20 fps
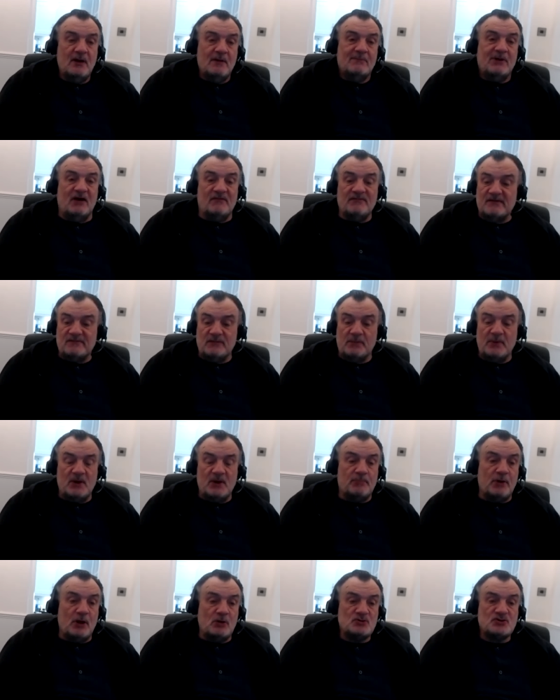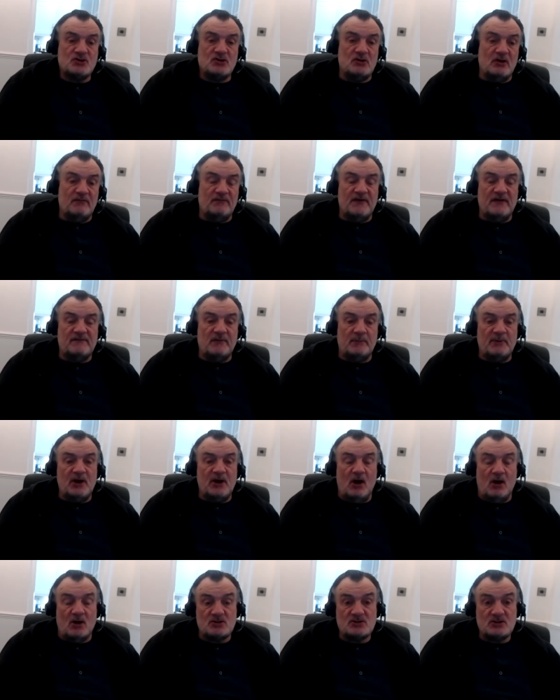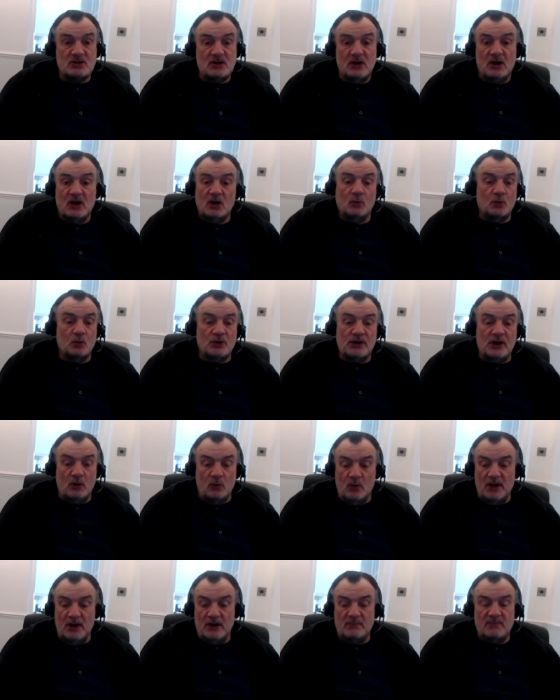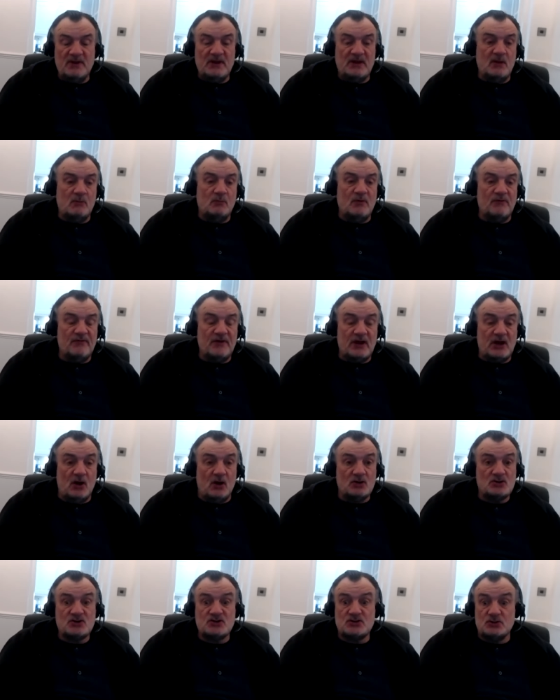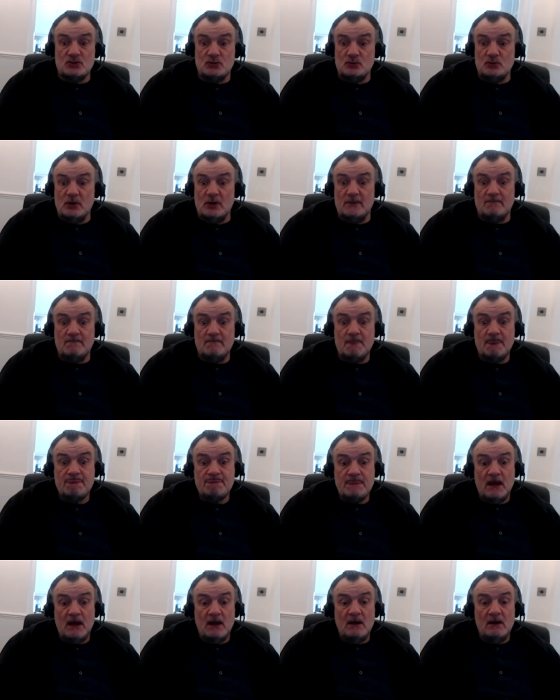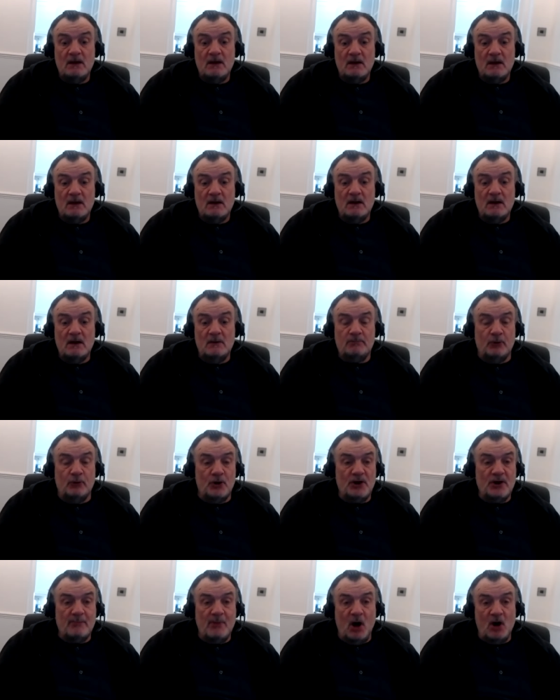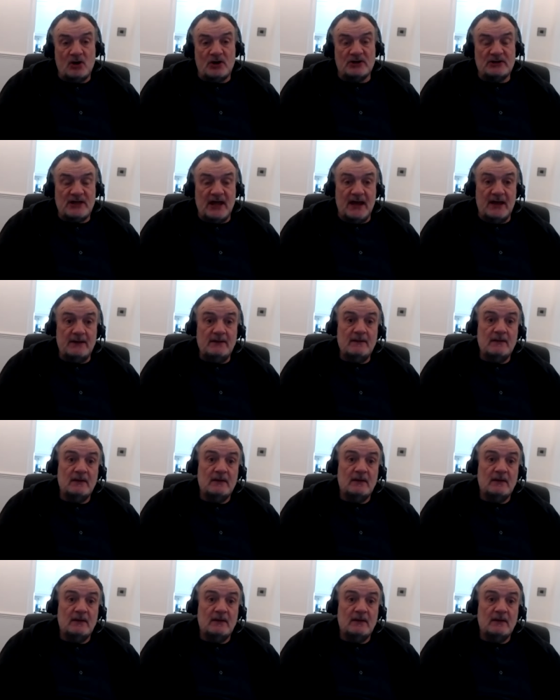But I've never been approached and I've never been asked, and I wouldn't know where to begin with regards to um, uh, putting a marker down.